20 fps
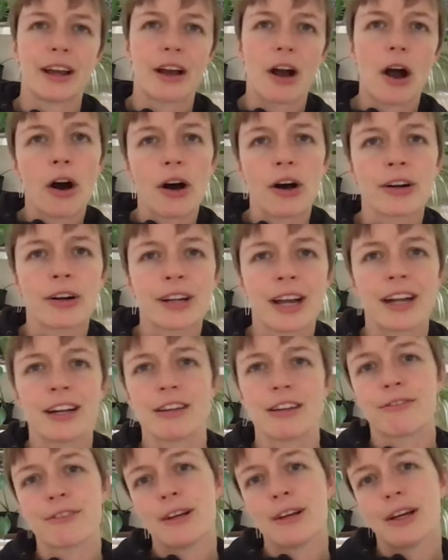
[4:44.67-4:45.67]
all kind
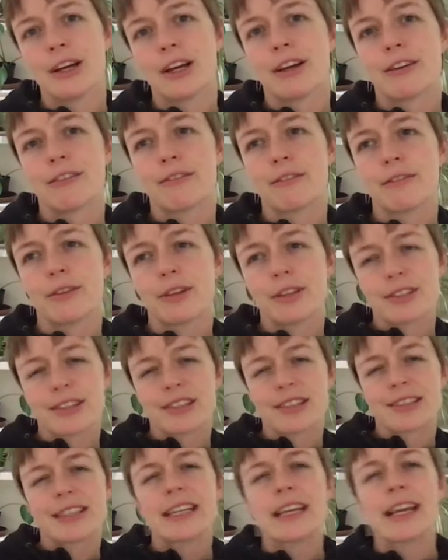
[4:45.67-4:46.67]
of
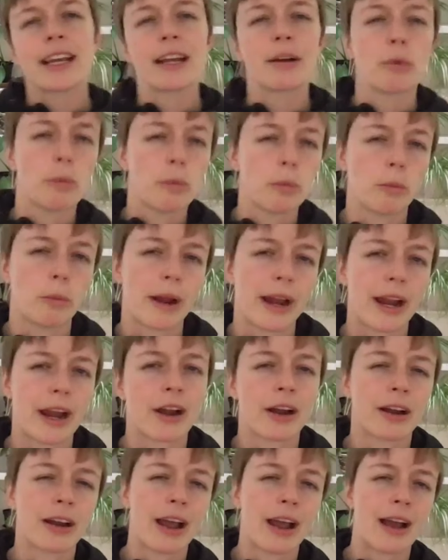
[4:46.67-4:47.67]
seeing
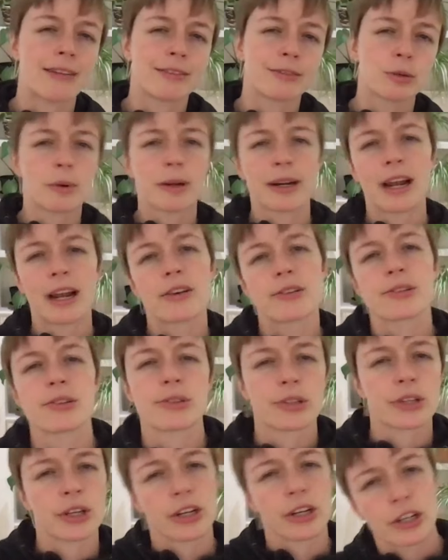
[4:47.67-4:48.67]
where everyone else
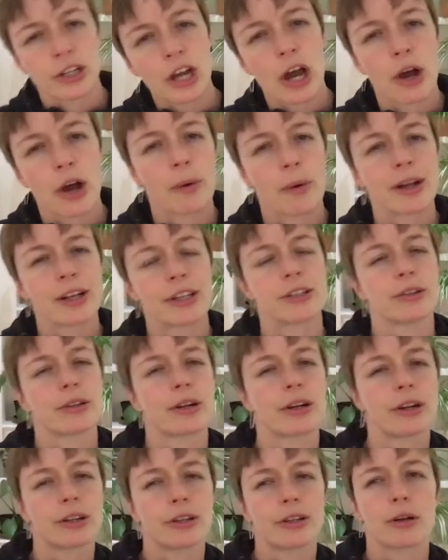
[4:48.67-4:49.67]
is going to go, and
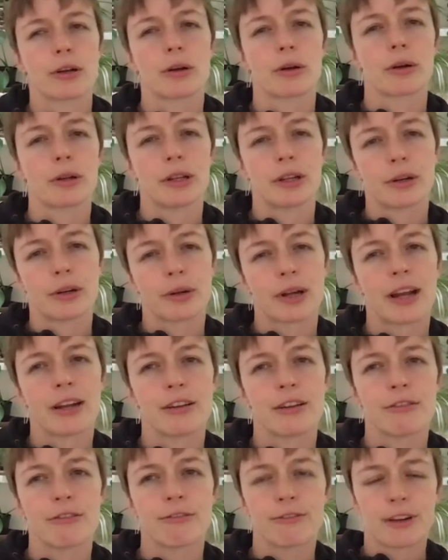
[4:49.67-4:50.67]
you're kind
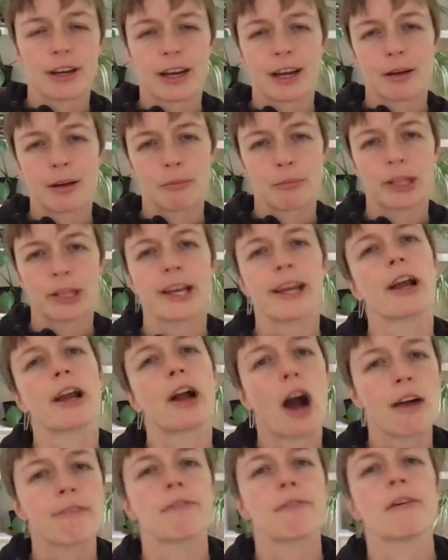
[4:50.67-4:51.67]
of playing
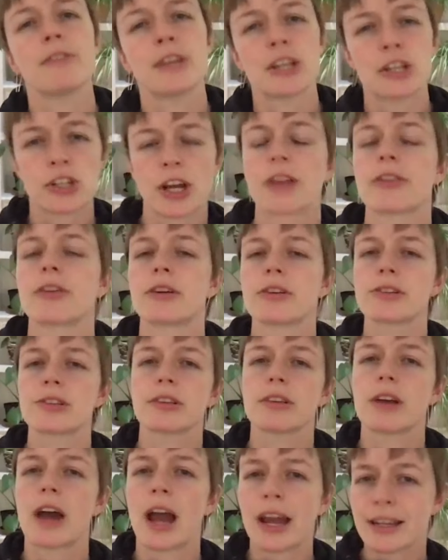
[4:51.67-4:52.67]
off of each other's
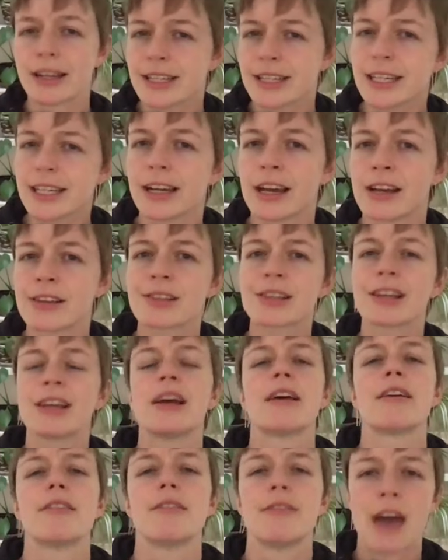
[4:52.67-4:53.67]
ideas,
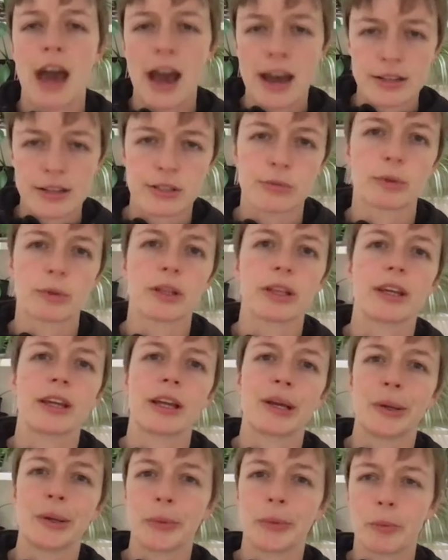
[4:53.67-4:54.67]
that's
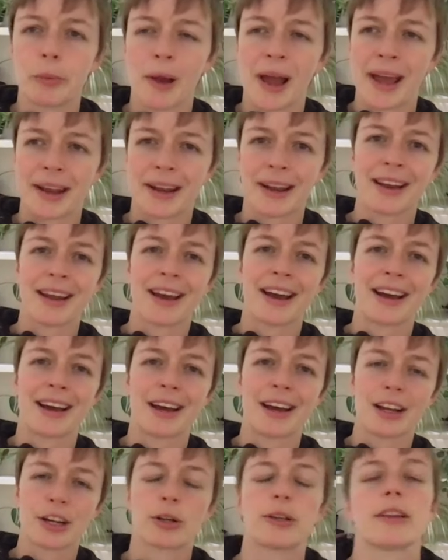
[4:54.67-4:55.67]
really when
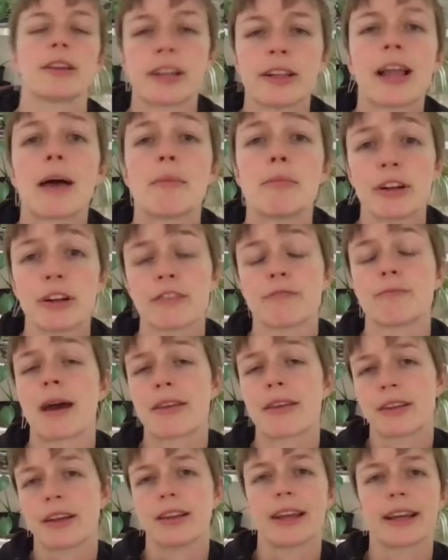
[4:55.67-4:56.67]
a collaborative
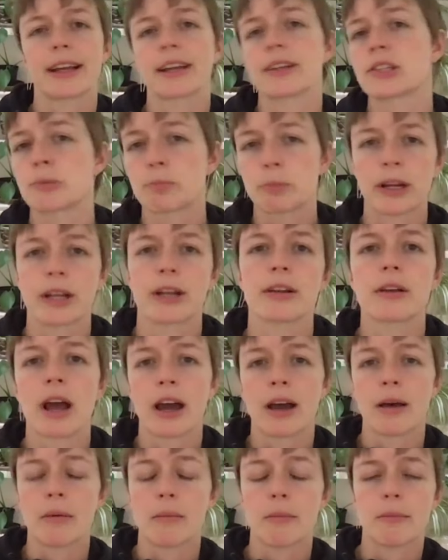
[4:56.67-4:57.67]
method like a sprint
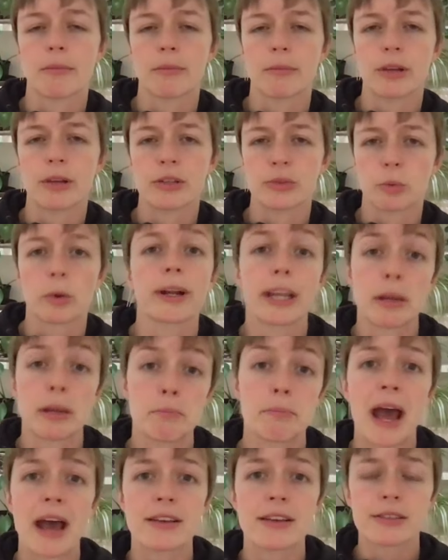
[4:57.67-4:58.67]
is working
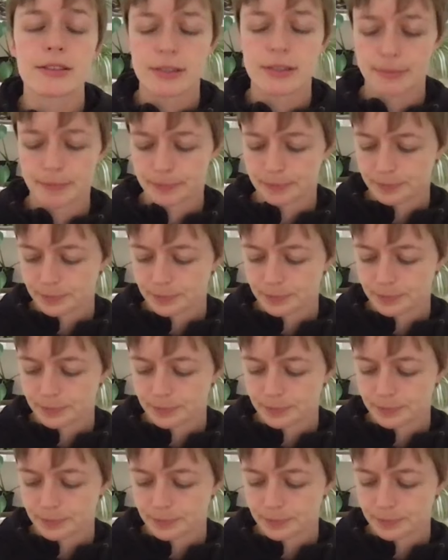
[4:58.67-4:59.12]
best.